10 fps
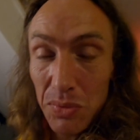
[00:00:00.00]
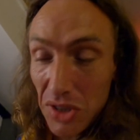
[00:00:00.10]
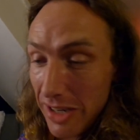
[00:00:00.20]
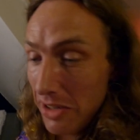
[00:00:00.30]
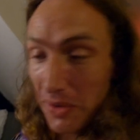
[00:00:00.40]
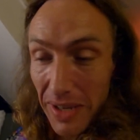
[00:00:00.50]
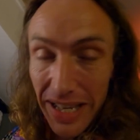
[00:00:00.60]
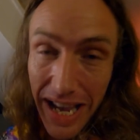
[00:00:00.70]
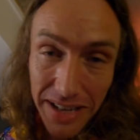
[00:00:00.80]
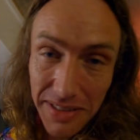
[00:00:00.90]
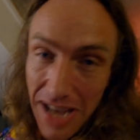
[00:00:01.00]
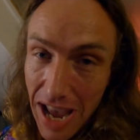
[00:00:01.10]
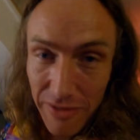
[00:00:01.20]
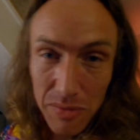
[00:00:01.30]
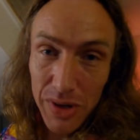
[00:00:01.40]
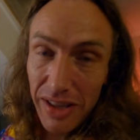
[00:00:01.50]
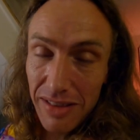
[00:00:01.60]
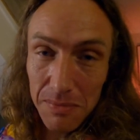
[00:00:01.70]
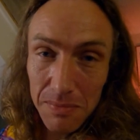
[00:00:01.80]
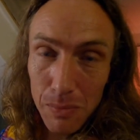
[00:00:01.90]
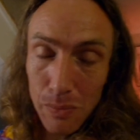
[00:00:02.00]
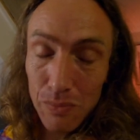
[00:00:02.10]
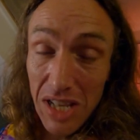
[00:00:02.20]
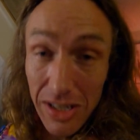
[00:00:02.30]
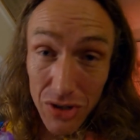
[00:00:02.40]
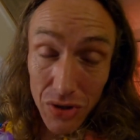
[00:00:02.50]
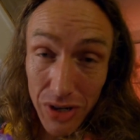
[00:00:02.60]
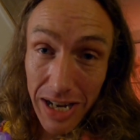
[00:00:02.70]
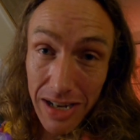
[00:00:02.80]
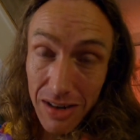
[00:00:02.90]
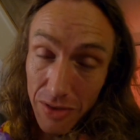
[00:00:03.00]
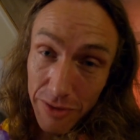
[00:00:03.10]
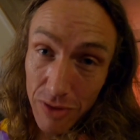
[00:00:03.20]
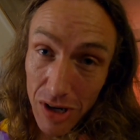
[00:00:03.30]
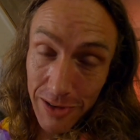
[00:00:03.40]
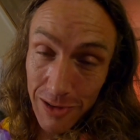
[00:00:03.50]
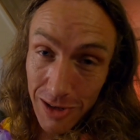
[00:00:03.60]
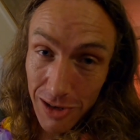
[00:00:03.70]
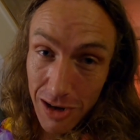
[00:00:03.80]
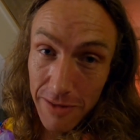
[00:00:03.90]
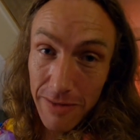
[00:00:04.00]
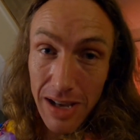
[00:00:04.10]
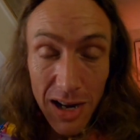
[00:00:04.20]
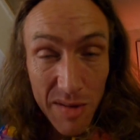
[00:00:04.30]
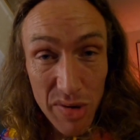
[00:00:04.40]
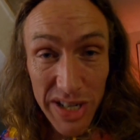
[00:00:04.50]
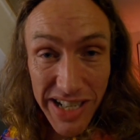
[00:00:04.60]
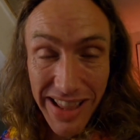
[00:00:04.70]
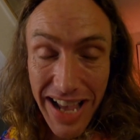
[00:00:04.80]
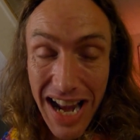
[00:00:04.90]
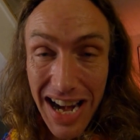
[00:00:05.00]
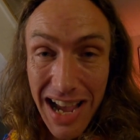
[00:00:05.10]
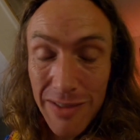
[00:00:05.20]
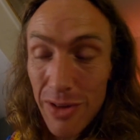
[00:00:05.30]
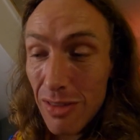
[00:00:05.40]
So again, to everybody that did join in on the Friday Night Live, I appreciate the hell out of you.